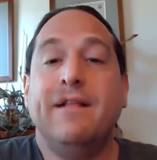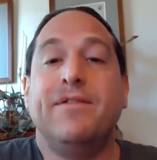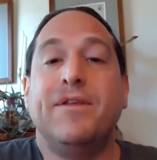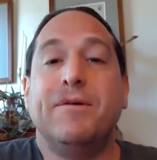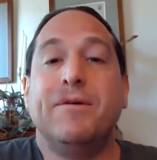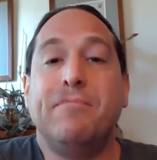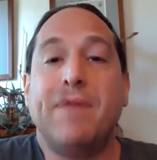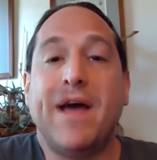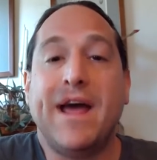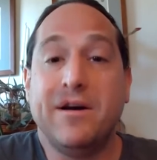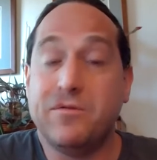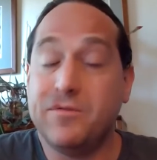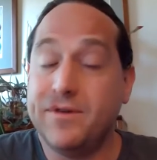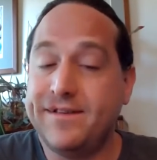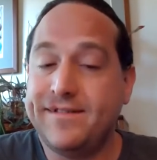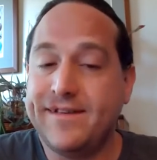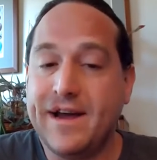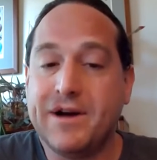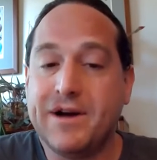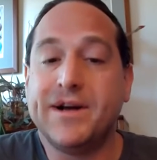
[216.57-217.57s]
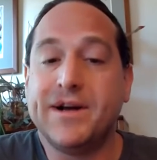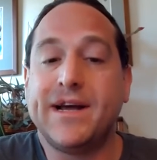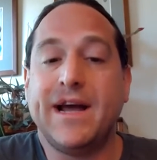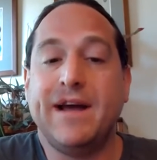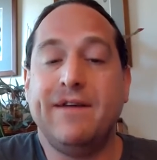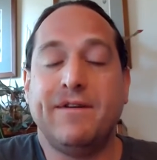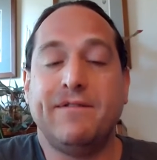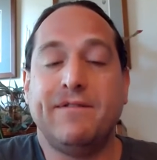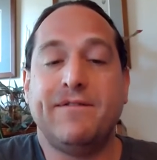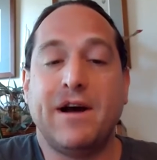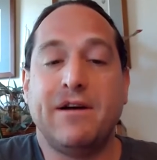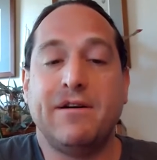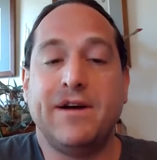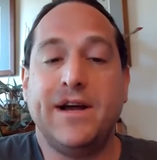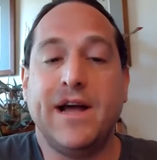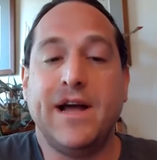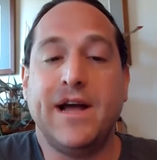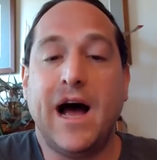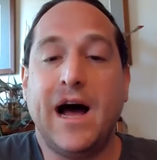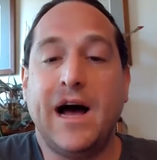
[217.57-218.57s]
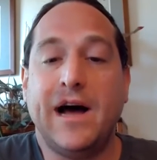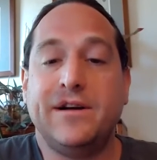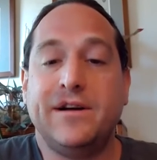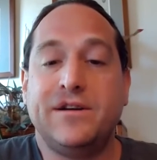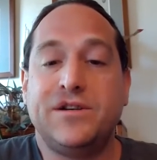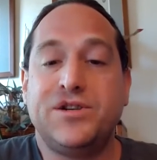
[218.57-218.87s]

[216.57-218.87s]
The mayor was there and gave a very uh,